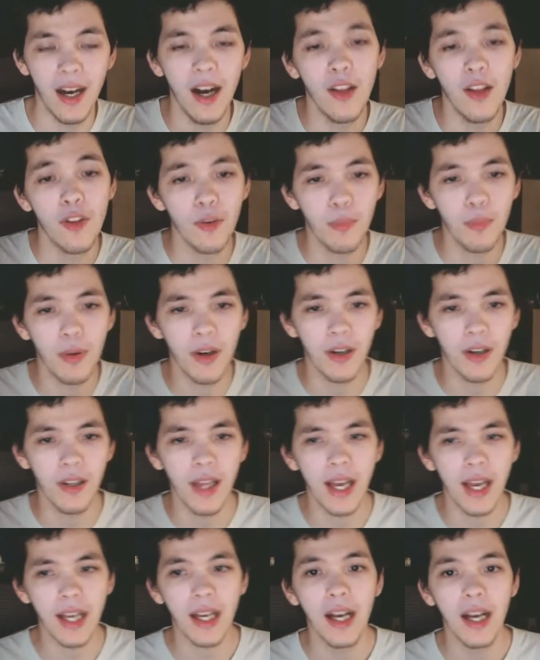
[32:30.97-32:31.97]
other part
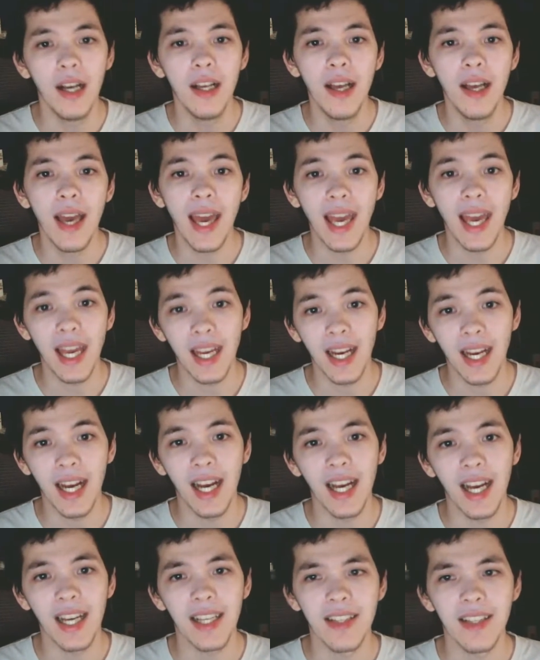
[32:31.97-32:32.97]
like, hey
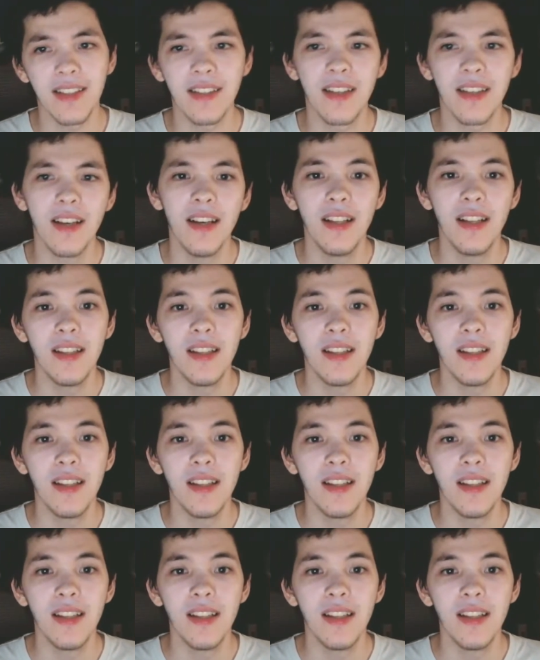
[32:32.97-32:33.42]
guys,